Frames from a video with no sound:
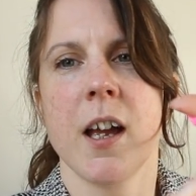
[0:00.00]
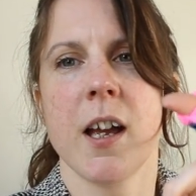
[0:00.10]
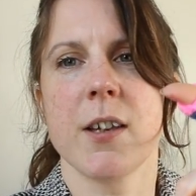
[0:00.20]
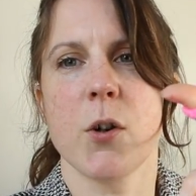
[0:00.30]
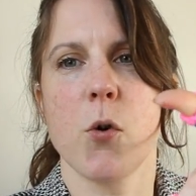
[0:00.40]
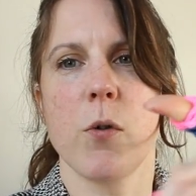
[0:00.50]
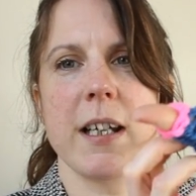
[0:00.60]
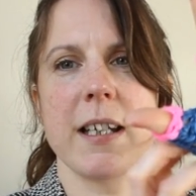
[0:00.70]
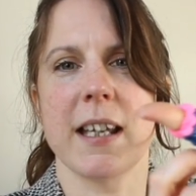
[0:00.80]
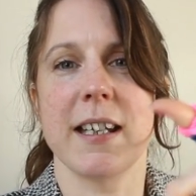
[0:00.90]
has
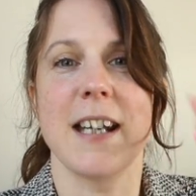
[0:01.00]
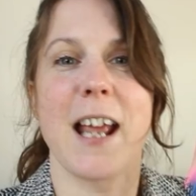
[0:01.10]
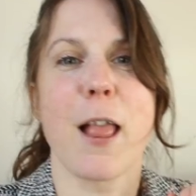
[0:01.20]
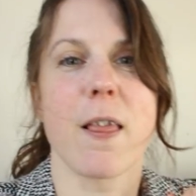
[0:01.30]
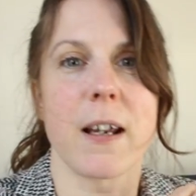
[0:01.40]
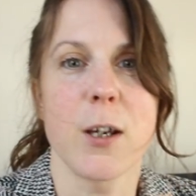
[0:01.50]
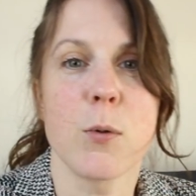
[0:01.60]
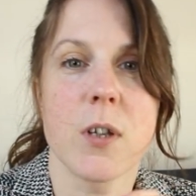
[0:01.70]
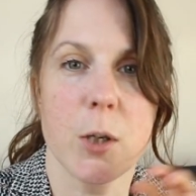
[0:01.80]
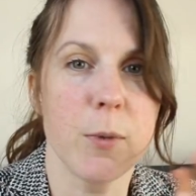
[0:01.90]
already tested it. Thank
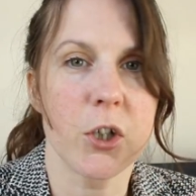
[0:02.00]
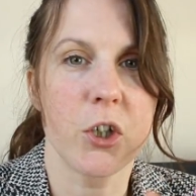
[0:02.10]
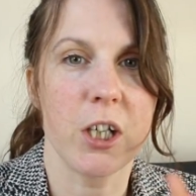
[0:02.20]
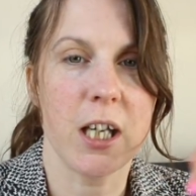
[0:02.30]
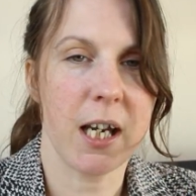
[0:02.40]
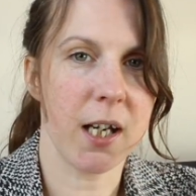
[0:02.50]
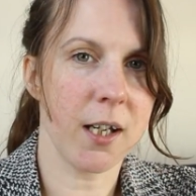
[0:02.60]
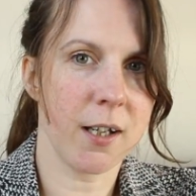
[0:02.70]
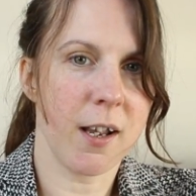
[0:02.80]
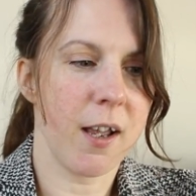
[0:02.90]
you so much, Janine.
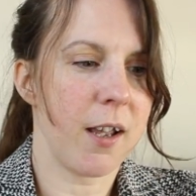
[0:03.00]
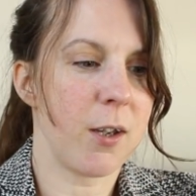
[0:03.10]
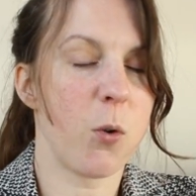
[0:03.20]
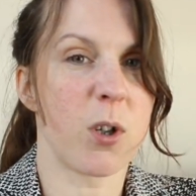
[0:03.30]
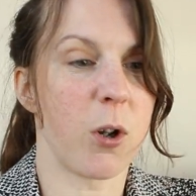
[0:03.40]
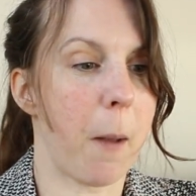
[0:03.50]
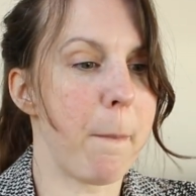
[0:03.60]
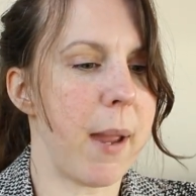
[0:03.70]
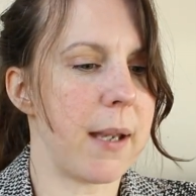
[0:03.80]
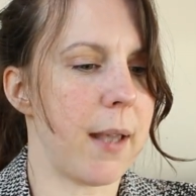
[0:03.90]
Yours look
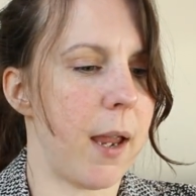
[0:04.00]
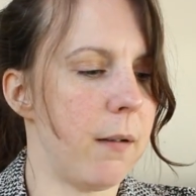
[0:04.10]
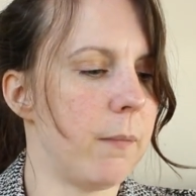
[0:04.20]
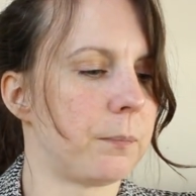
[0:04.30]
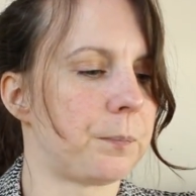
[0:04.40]
amazing.